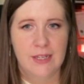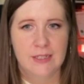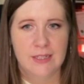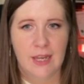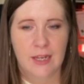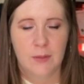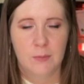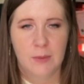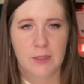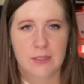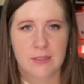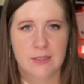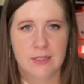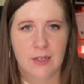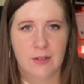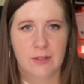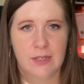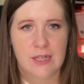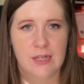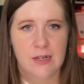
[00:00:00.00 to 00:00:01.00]
database
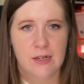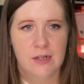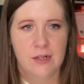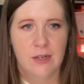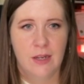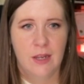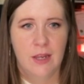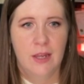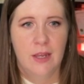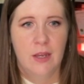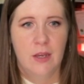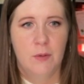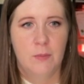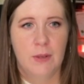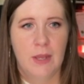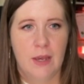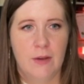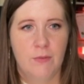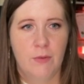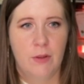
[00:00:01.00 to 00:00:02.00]
down here.
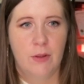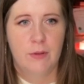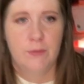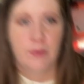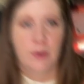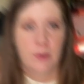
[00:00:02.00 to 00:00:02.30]
We have all of our